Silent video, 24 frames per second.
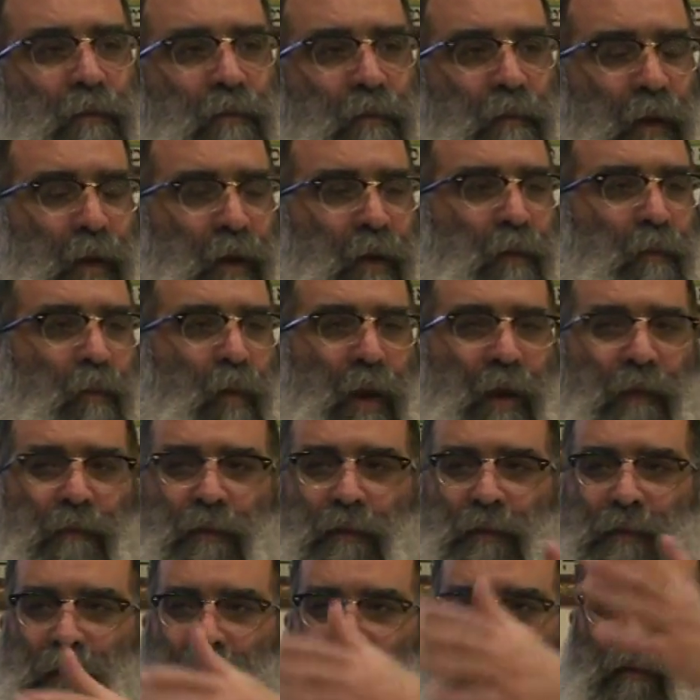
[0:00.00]
well, we
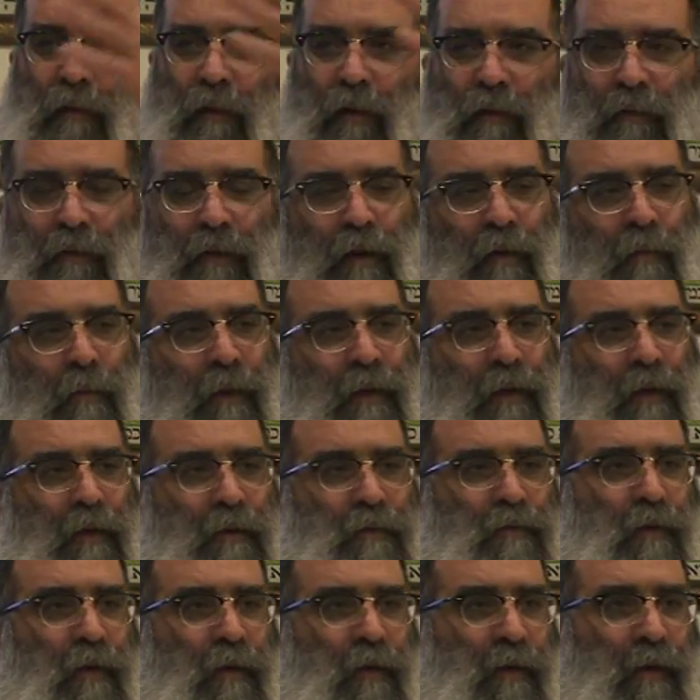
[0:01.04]
have this thing, whole thing about
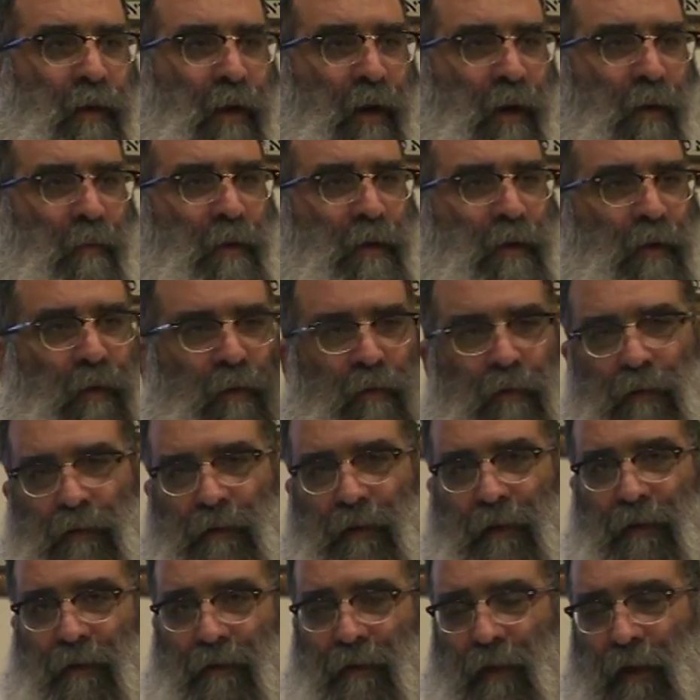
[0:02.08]
Israel and the army and the whole
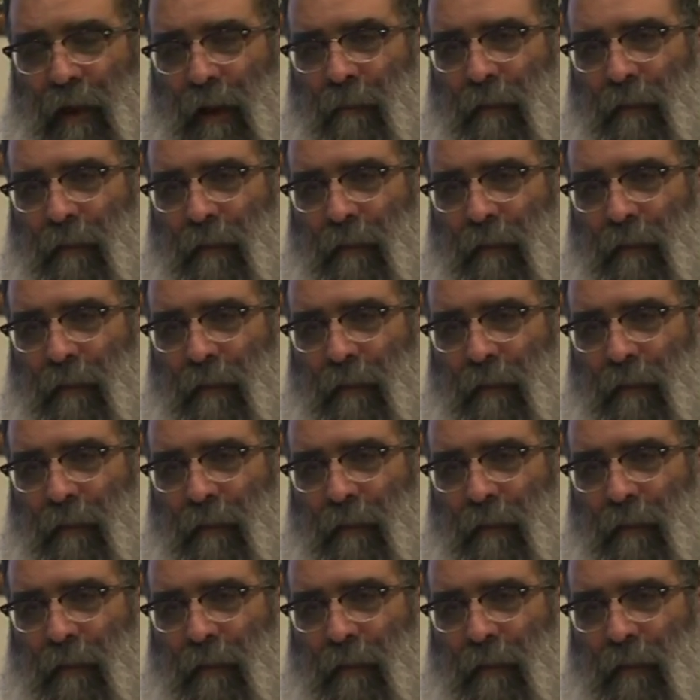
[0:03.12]
entire thing.